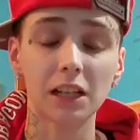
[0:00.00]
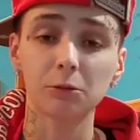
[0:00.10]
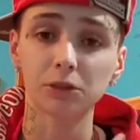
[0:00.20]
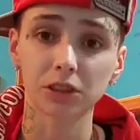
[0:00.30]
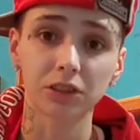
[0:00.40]
I
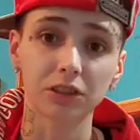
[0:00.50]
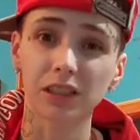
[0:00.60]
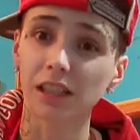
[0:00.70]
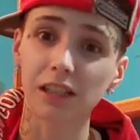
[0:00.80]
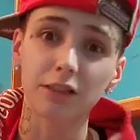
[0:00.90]
was under
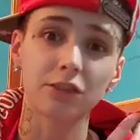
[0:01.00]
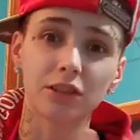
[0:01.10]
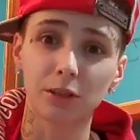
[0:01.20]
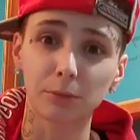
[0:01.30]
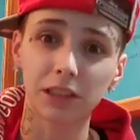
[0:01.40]
the age.
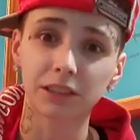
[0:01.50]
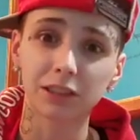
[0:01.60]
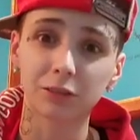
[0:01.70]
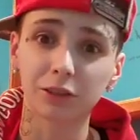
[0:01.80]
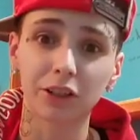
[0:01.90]
They're my
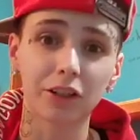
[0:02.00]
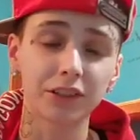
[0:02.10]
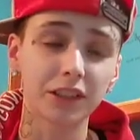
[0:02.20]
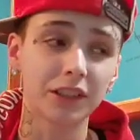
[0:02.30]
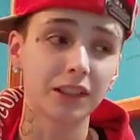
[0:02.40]
legal
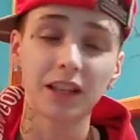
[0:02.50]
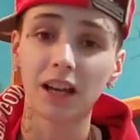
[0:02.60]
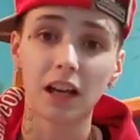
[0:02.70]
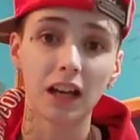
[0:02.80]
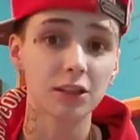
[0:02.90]
guardian.
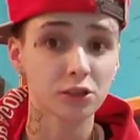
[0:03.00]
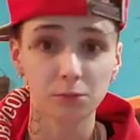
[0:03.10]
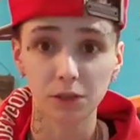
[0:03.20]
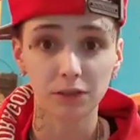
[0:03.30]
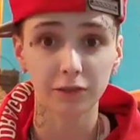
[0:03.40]
I
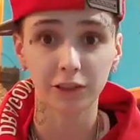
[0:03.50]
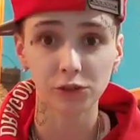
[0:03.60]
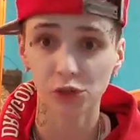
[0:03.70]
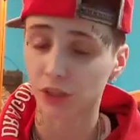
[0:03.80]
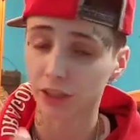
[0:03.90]
should be in
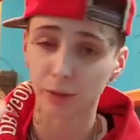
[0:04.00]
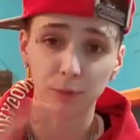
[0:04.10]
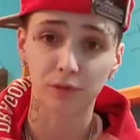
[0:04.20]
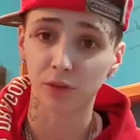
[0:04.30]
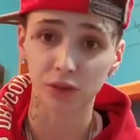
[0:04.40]
foster care,
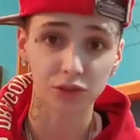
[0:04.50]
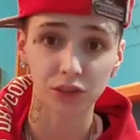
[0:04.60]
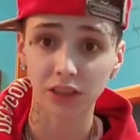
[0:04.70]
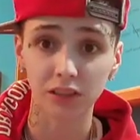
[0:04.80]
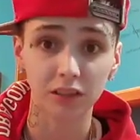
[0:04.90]
but
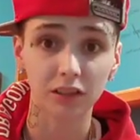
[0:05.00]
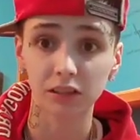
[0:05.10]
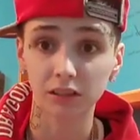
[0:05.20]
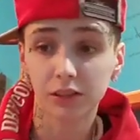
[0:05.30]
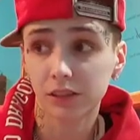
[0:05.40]
foster care
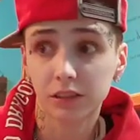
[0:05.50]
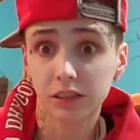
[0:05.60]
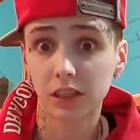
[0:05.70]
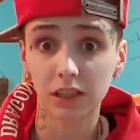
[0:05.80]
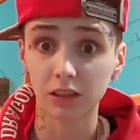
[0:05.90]
done
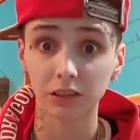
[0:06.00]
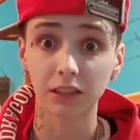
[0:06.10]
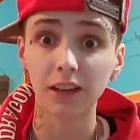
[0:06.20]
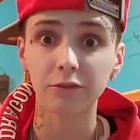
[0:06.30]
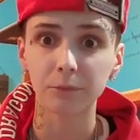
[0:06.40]
they done
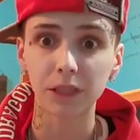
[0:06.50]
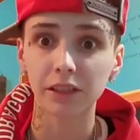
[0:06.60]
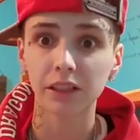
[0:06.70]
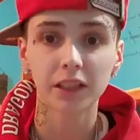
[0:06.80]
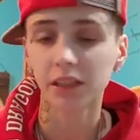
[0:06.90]
left me.
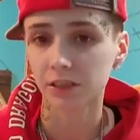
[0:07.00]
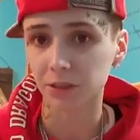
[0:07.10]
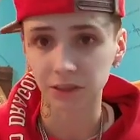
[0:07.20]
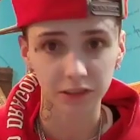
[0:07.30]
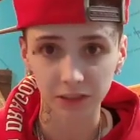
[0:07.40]
They
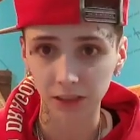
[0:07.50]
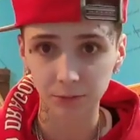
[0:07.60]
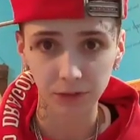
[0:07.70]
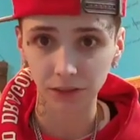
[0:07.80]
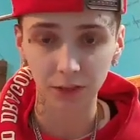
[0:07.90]
shouldn't have left
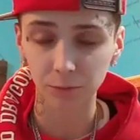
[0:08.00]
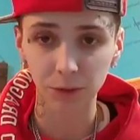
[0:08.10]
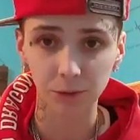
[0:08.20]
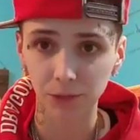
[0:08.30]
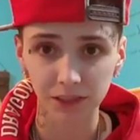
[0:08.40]
me left me
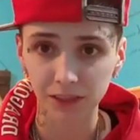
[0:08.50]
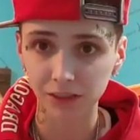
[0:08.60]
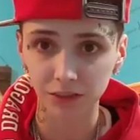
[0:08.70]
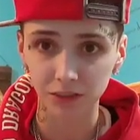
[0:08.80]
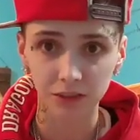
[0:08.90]
with my
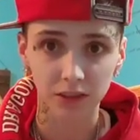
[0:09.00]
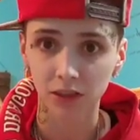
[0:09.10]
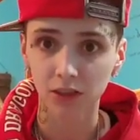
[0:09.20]
sister.